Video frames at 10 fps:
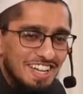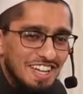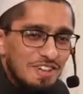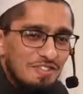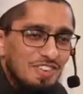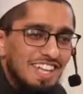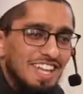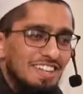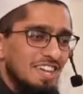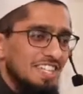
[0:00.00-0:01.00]
But
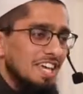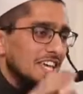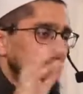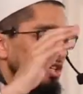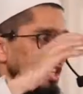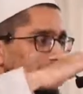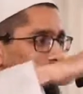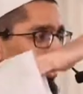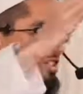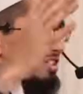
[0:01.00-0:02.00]
anyways, so he has
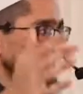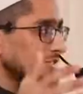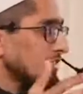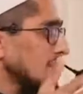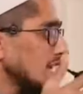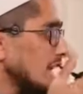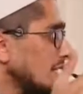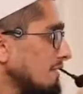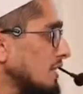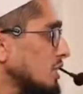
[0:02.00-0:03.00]
all these different
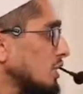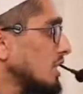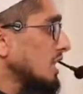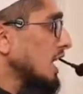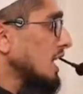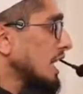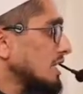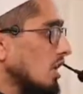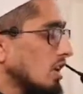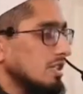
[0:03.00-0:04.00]
inventory there that's
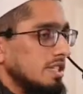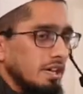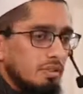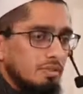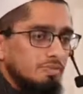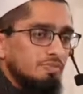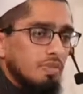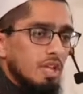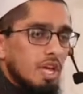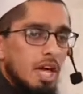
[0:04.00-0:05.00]
on sale.
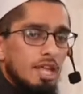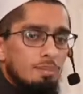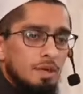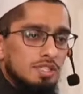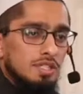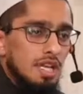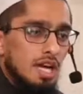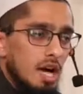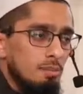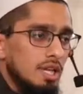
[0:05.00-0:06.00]
And a person's going to
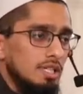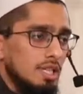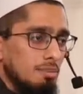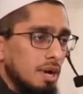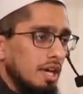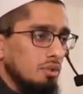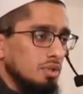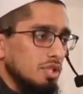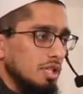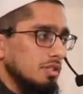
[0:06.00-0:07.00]
come and he's going to buy those
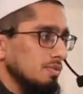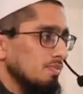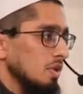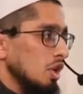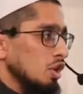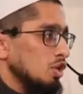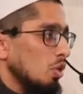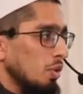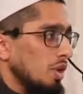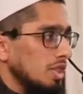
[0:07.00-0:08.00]
things. So
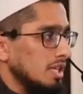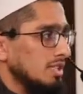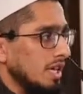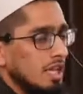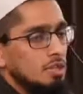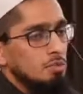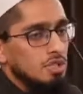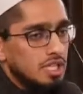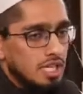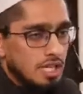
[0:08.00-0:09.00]
when the zakatable
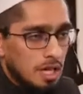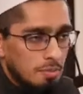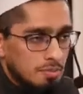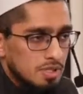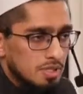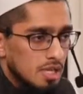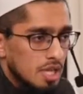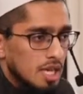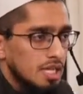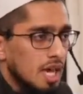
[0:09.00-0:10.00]
date comes,
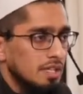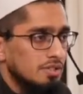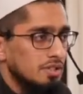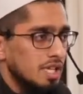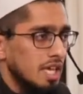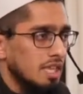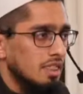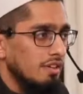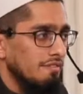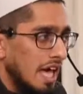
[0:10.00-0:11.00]
he has to take
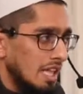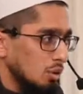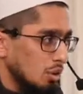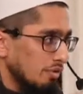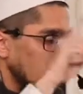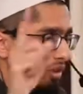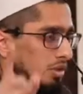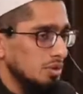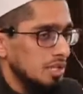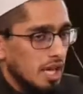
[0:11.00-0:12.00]
the value of all
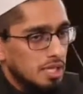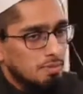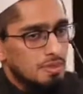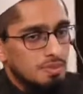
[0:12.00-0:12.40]
those items.